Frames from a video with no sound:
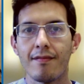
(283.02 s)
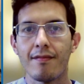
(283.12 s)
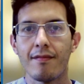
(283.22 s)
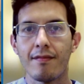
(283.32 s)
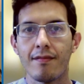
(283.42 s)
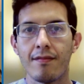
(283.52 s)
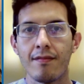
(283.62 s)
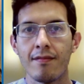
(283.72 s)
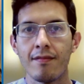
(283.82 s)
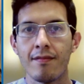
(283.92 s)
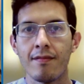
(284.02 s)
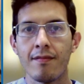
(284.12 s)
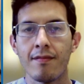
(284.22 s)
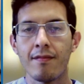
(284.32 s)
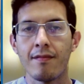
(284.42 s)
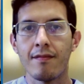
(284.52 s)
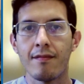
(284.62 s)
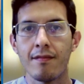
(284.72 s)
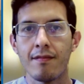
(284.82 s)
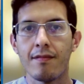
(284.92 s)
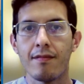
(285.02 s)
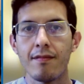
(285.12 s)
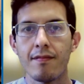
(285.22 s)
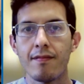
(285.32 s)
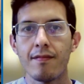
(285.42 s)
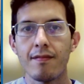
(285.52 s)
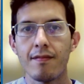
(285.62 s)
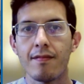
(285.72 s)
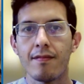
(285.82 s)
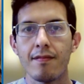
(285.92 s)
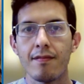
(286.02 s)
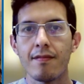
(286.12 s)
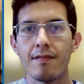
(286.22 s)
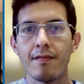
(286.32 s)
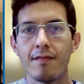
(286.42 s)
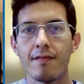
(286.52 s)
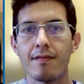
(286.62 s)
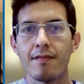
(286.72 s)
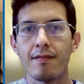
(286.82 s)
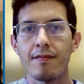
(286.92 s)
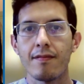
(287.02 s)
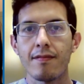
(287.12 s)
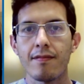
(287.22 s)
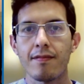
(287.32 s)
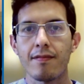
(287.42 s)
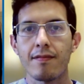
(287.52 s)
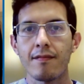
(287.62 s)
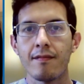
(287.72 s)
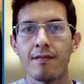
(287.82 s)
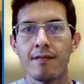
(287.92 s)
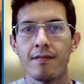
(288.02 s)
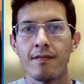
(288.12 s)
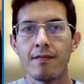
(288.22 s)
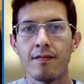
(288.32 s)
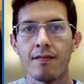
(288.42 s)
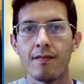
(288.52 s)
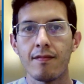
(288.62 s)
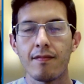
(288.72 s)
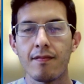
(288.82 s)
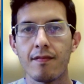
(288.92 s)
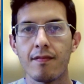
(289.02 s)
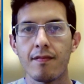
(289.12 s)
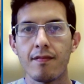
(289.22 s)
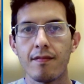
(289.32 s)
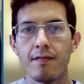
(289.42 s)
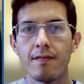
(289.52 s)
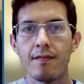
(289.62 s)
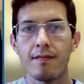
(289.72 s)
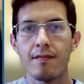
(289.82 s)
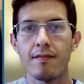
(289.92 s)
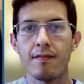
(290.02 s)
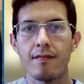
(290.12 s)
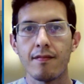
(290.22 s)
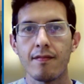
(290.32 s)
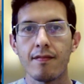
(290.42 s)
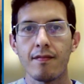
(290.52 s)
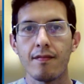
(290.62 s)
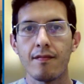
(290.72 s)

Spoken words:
(silent)